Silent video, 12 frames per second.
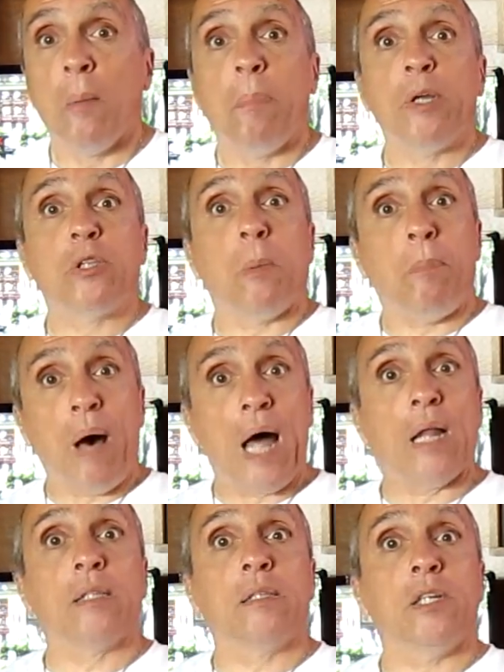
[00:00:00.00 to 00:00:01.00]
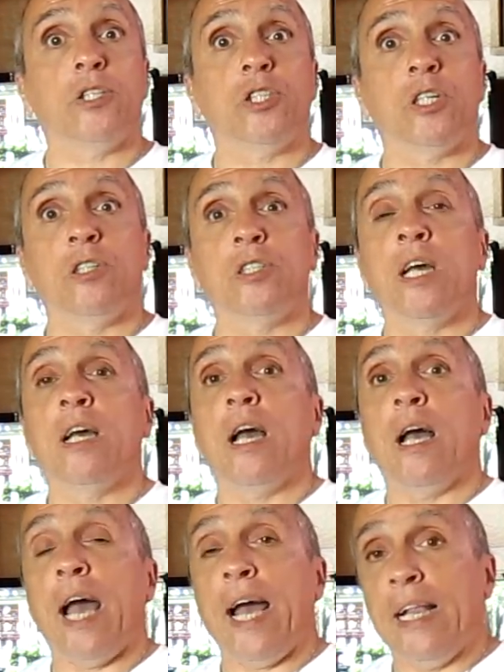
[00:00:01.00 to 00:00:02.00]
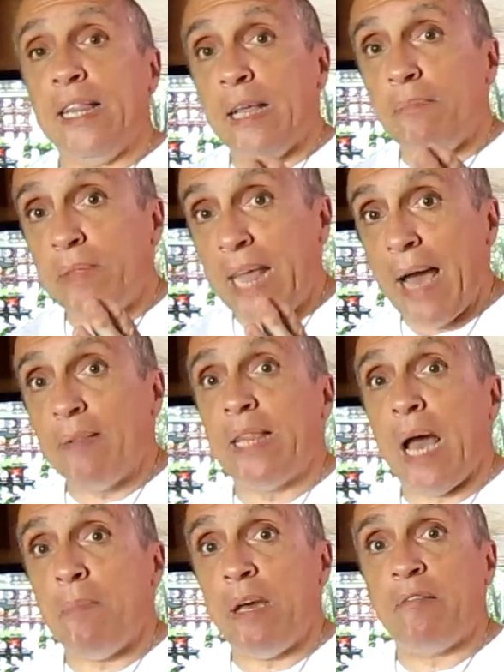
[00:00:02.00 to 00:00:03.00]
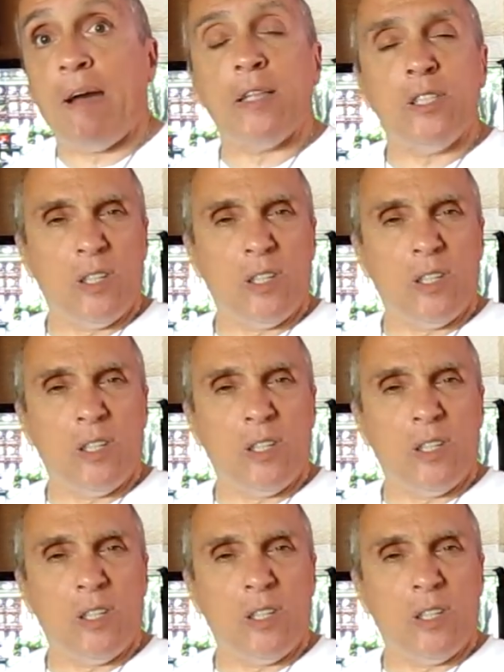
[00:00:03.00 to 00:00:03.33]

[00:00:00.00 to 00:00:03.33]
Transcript: But to politicians and their Democrats,